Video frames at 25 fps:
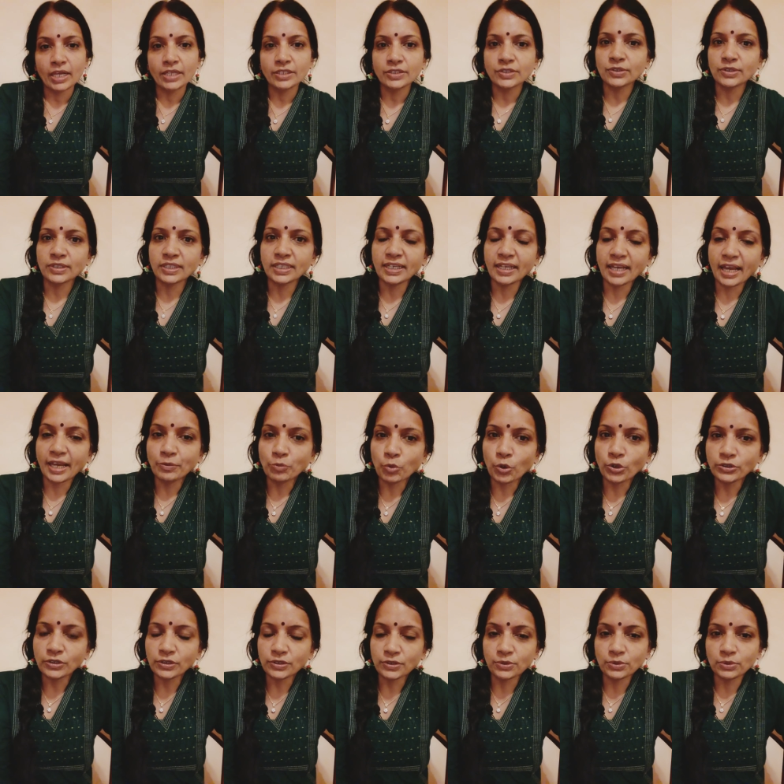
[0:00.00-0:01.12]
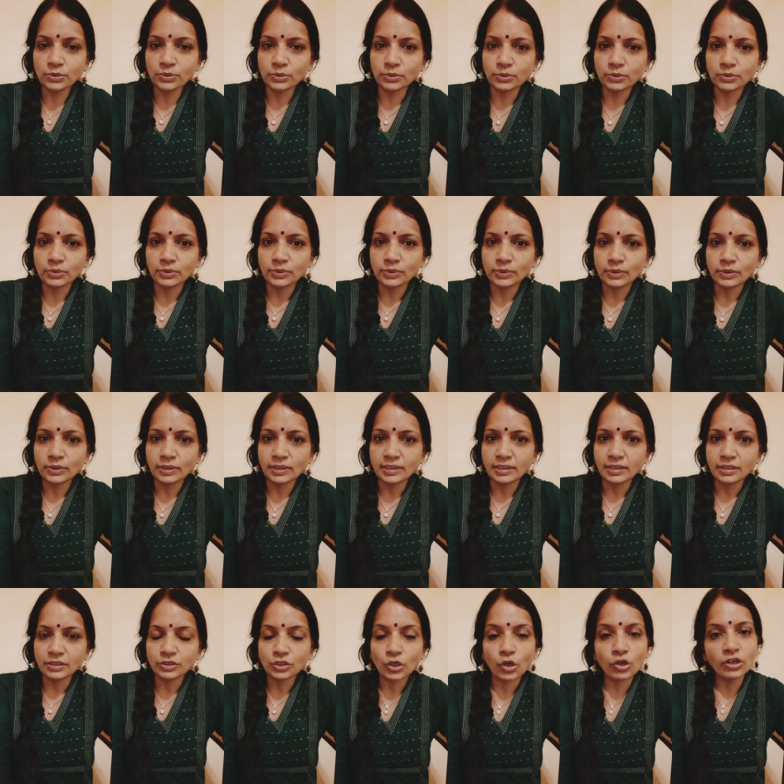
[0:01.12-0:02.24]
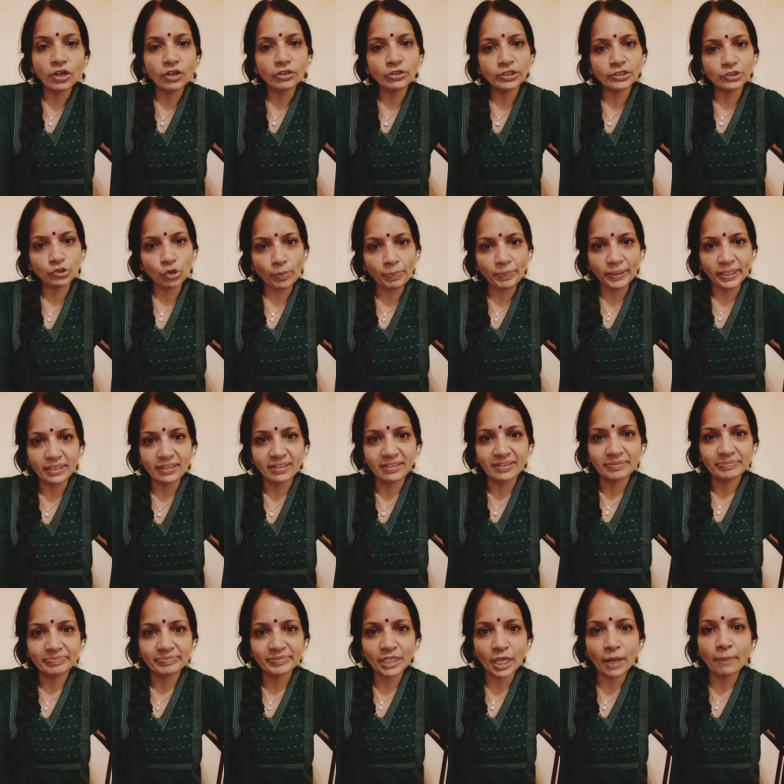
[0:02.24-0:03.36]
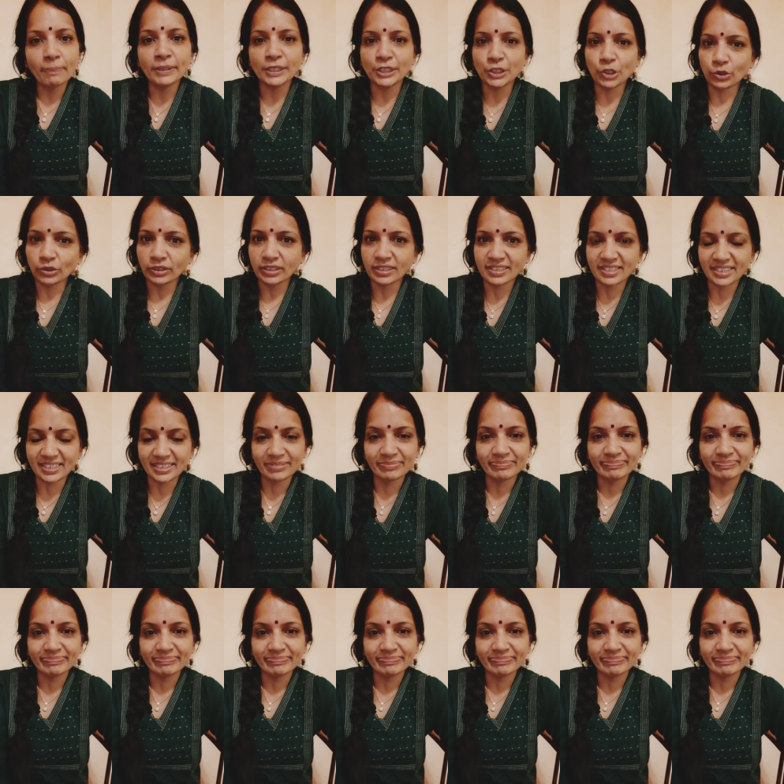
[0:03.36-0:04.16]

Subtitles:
Today I wanted to talk on the topic mediocrity,